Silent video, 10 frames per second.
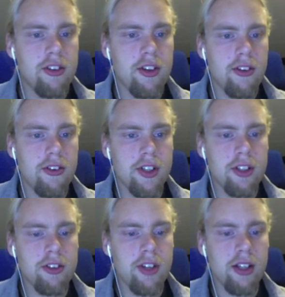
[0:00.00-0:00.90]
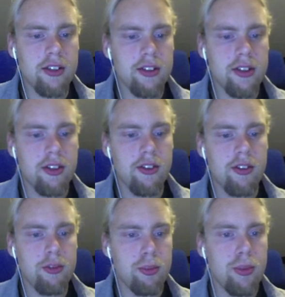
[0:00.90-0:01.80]
this touch handler to
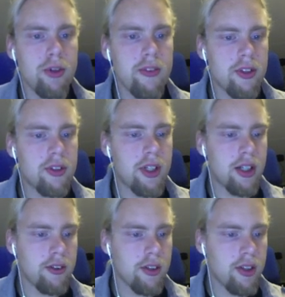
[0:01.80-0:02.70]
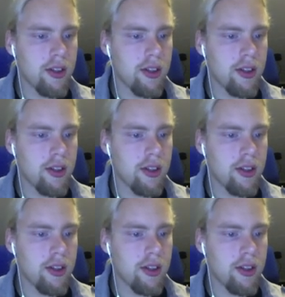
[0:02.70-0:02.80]
move it around.